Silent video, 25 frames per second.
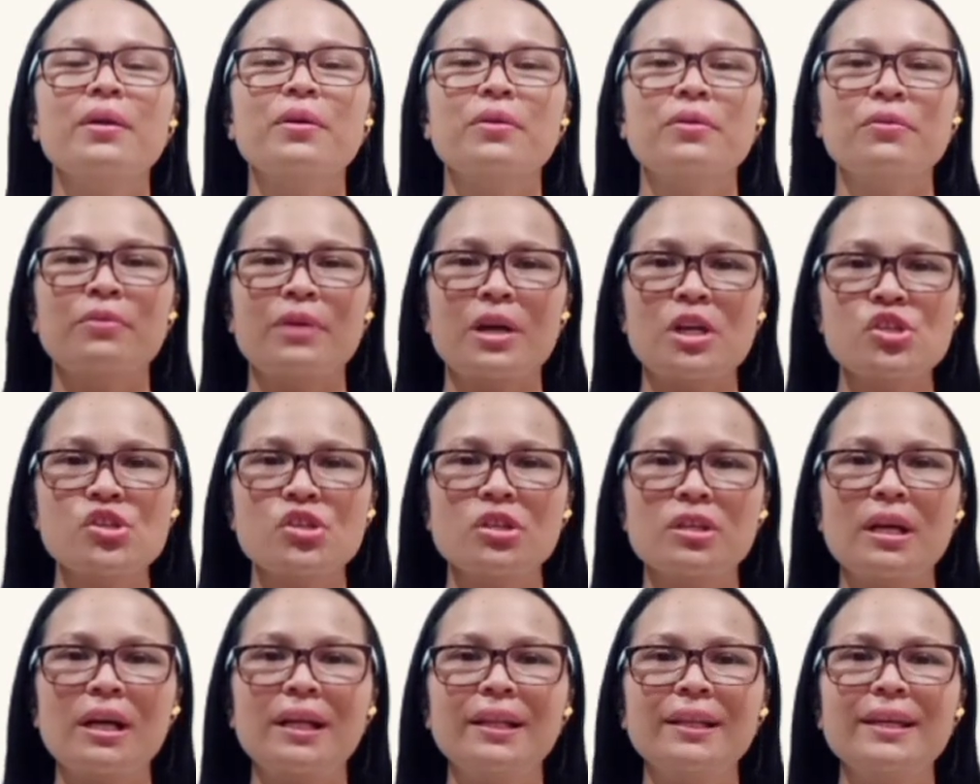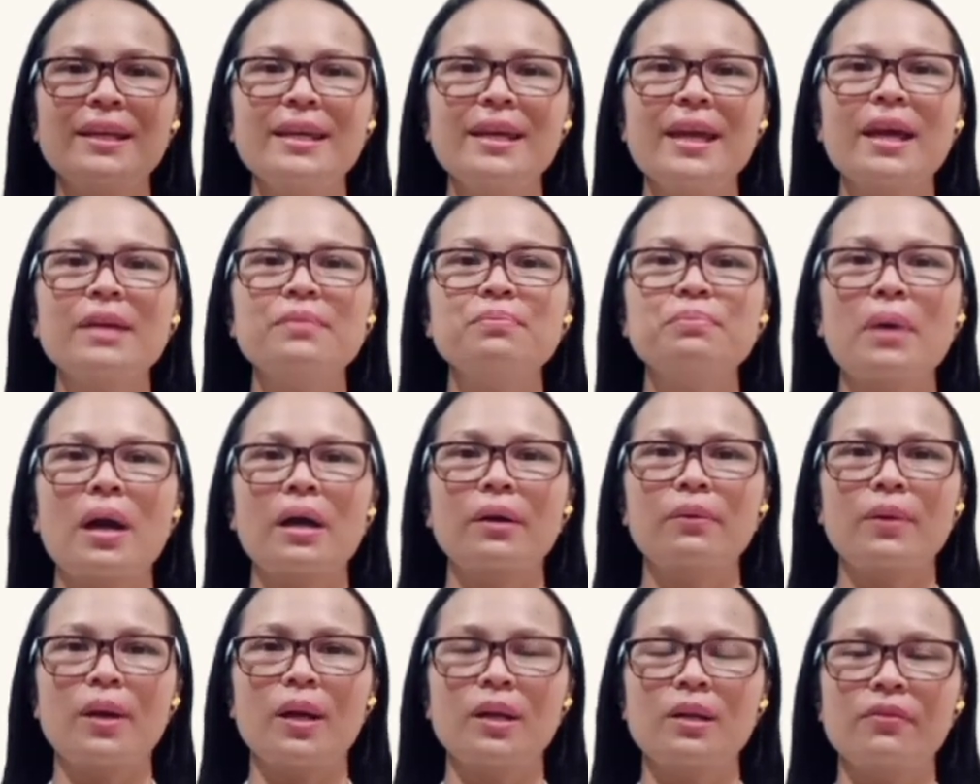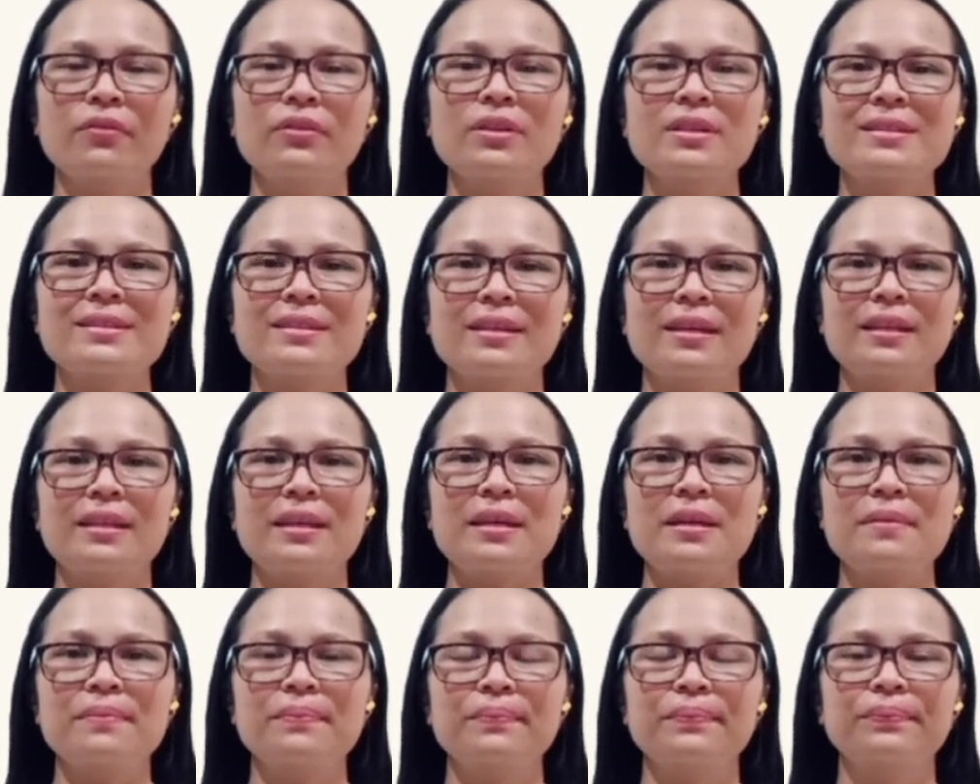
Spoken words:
Rationale and background of the study.